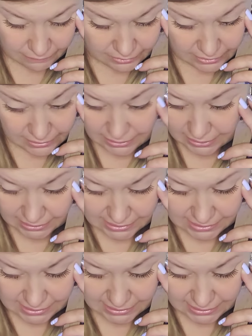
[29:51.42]
within the
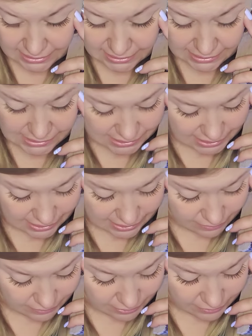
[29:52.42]
next 10 days, I
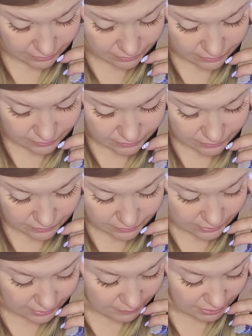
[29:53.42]
don't know.
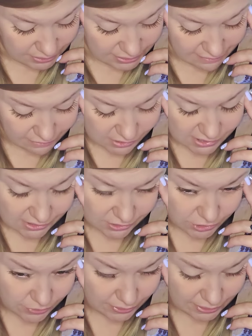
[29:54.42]
I mean, the devil's still
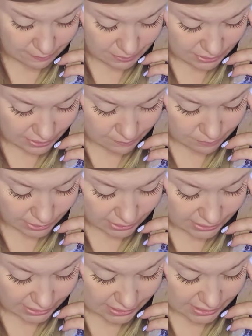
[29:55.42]
showing up in the
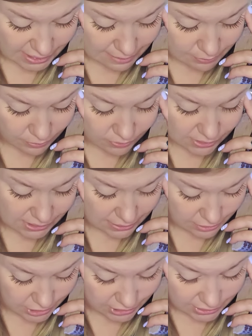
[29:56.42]
upright. That is Capricorn's
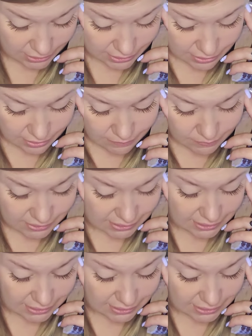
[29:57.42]
energy with